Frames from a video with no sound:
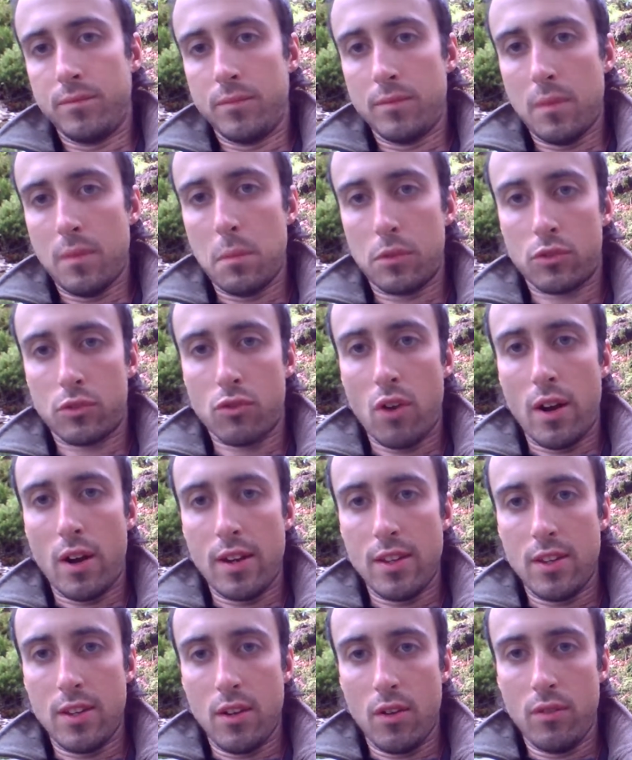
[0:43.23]
I'm a scrawny
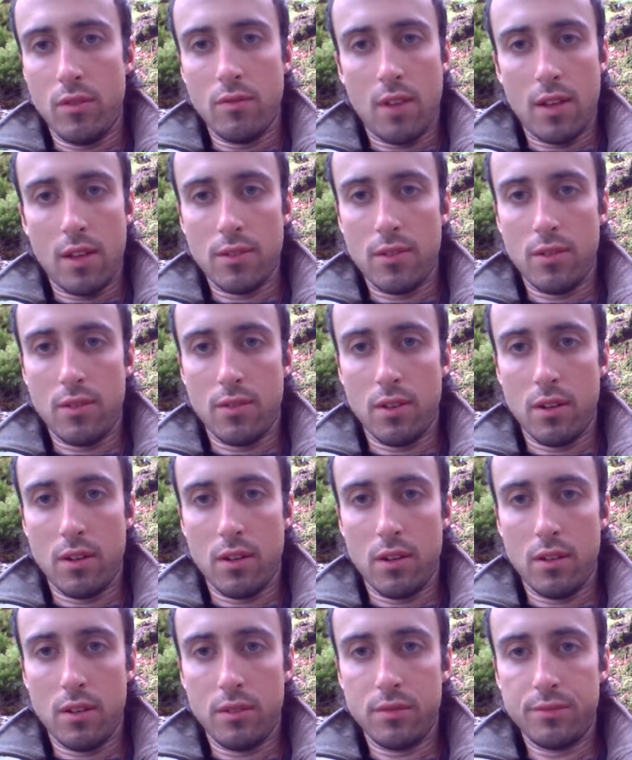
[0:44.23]
dude, not too
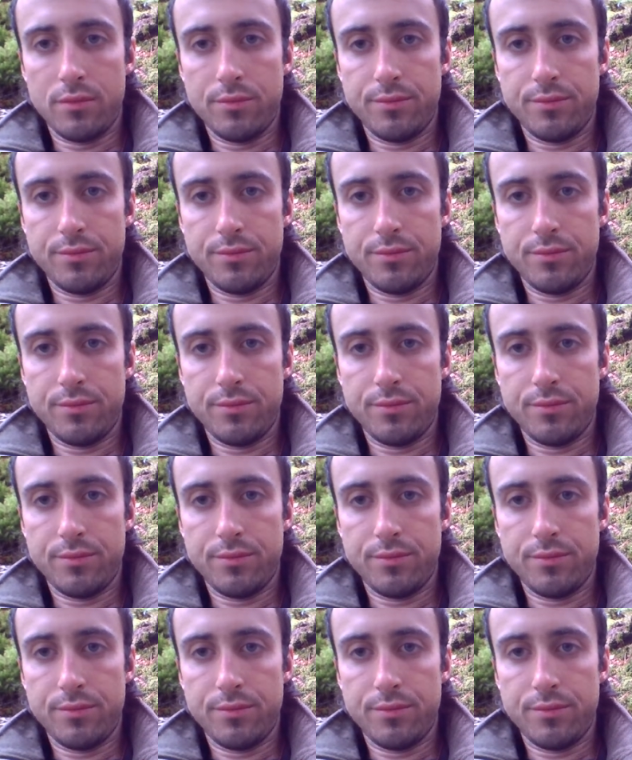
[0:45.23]
tall,